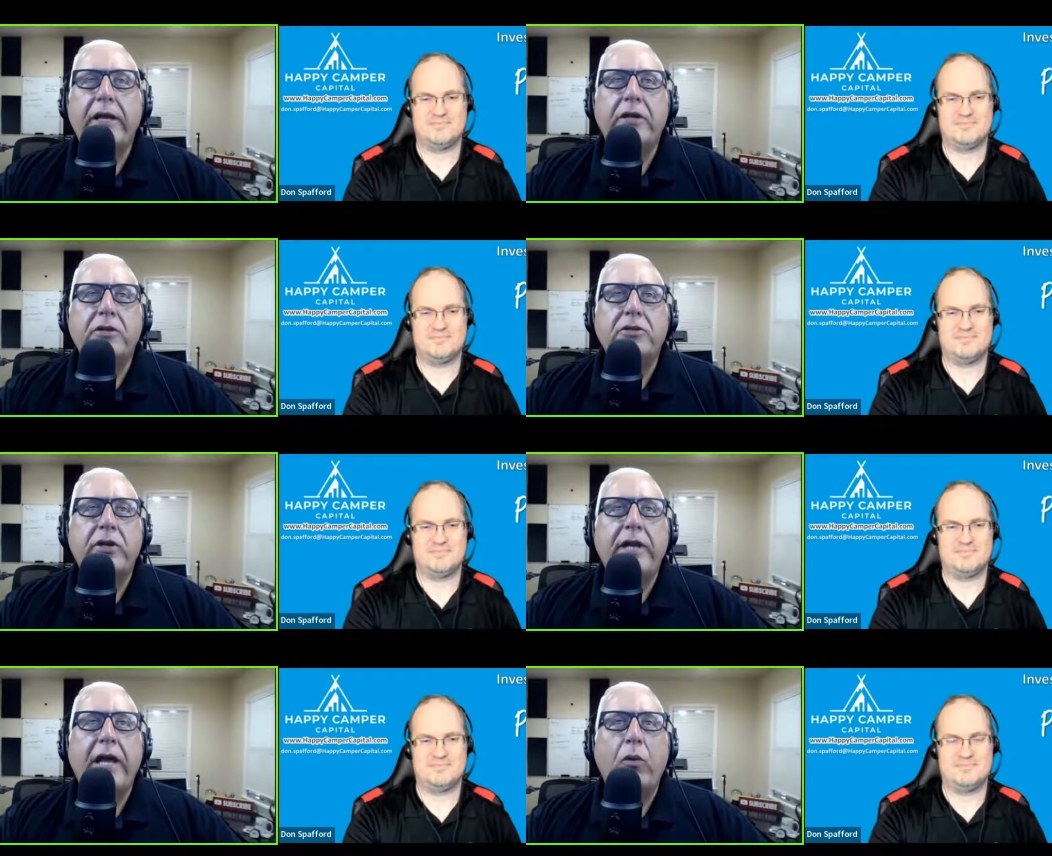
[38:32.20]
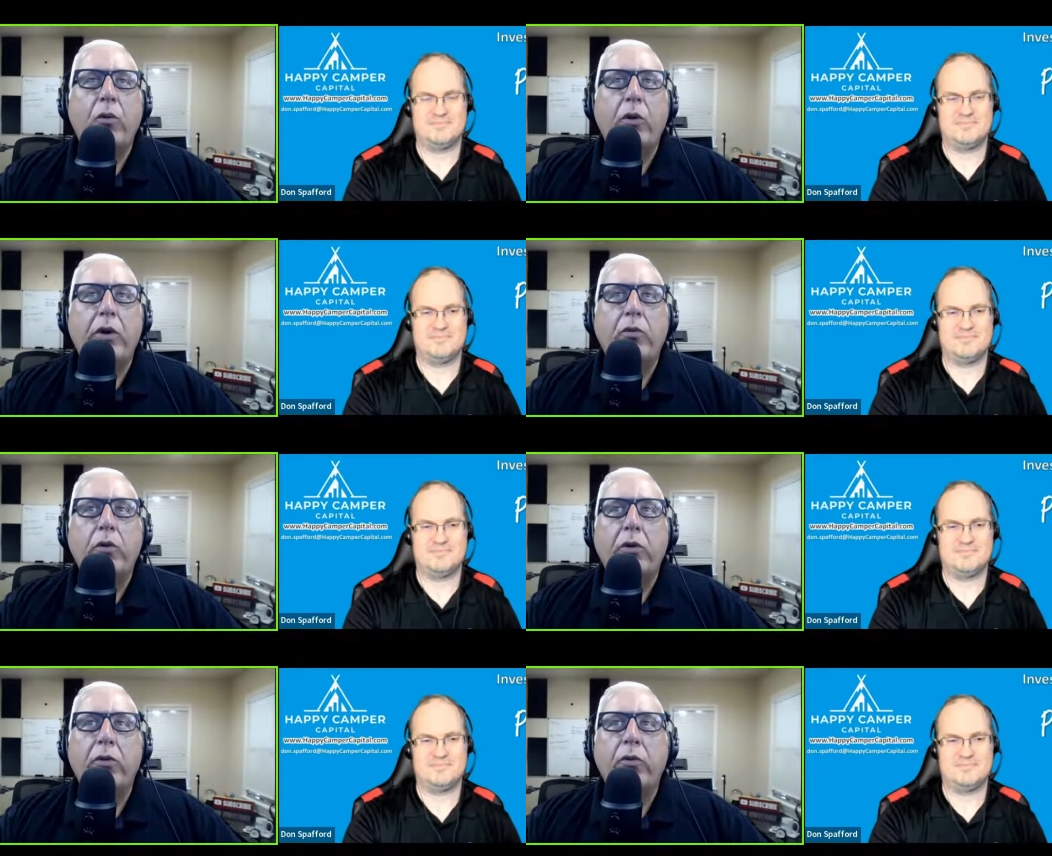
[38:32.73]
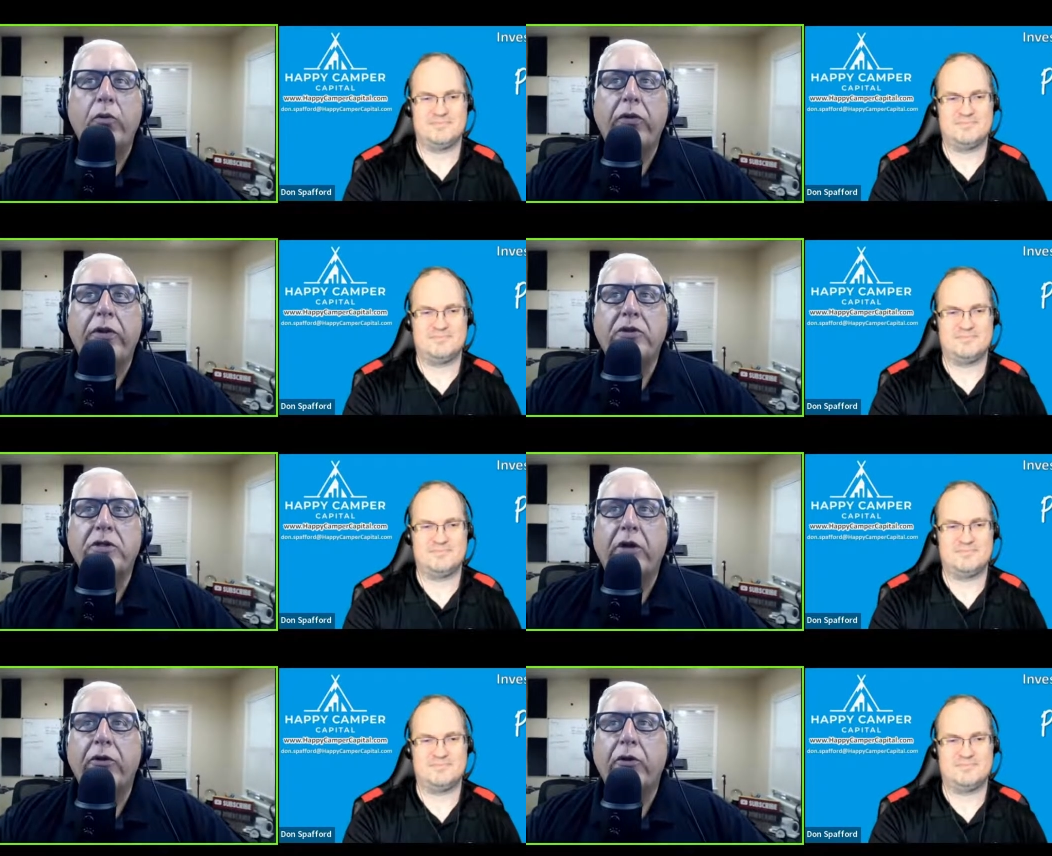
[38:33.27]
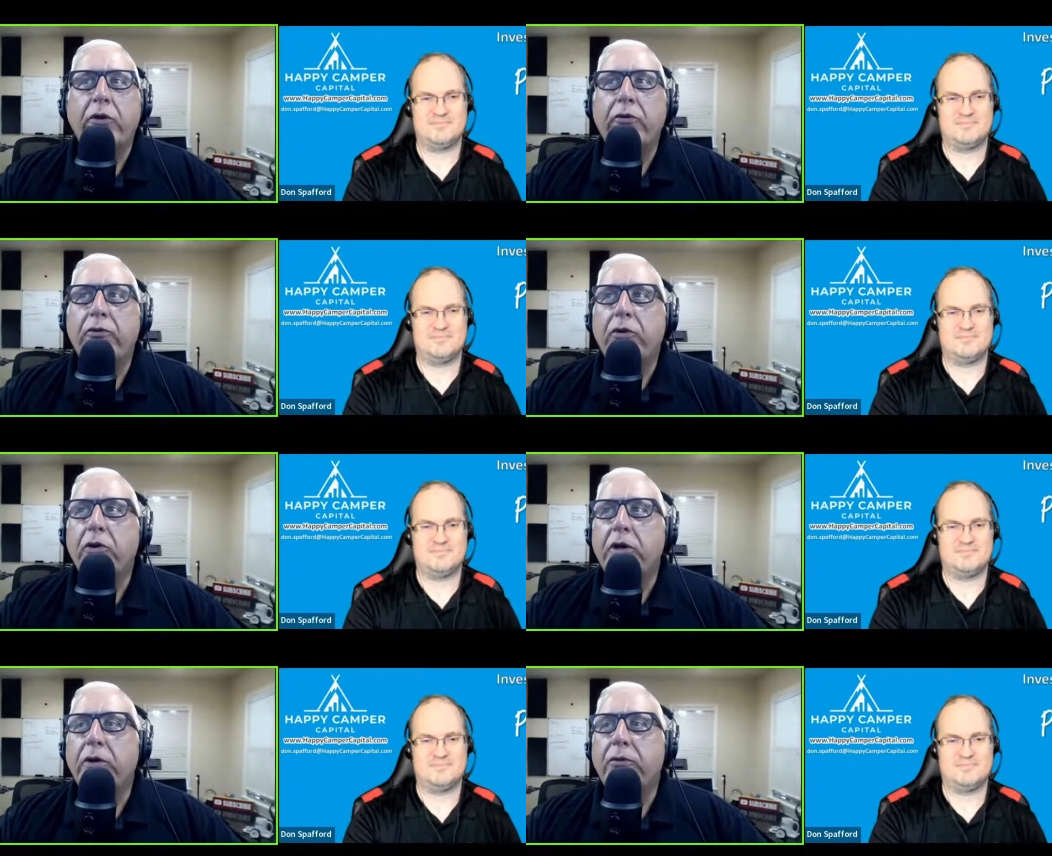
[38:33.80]
Speaker 1: the idea is a network with each other.
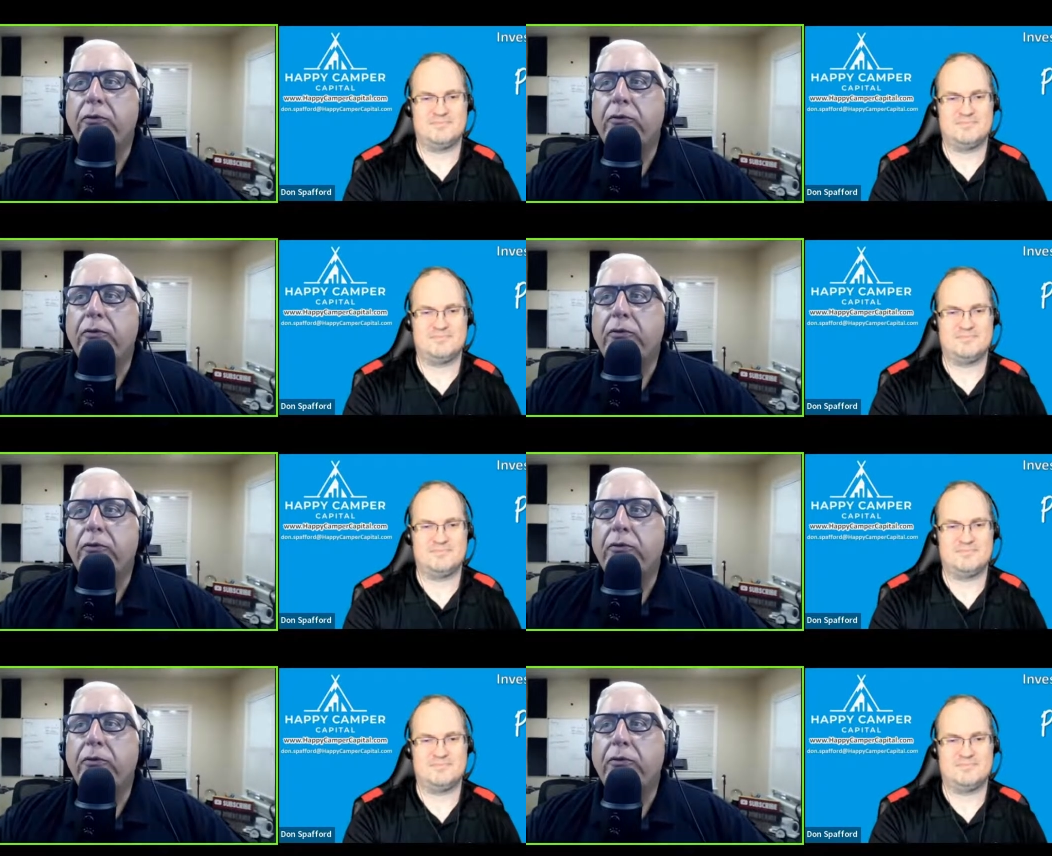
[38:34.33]
If you're